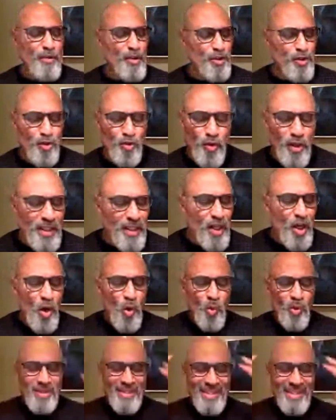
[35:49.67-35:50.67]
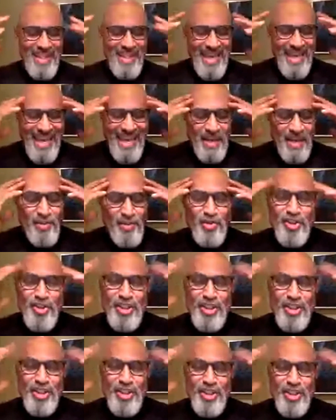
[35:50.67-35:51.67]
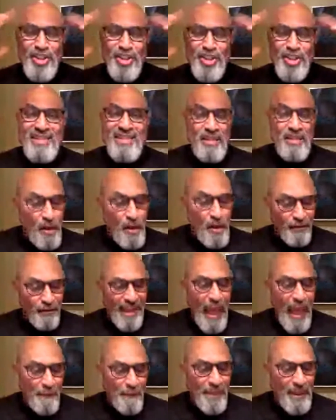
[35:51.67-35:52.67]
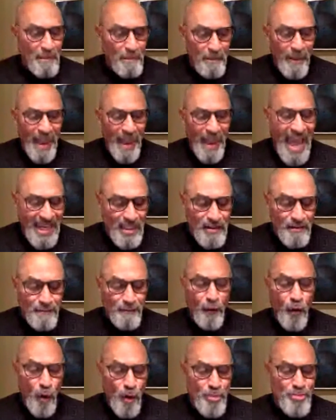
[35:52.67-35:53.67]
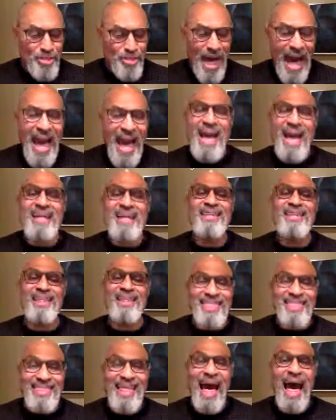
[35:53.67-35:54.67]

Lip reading: with the head of his Johnson flapping back and forth, thigh to thigh,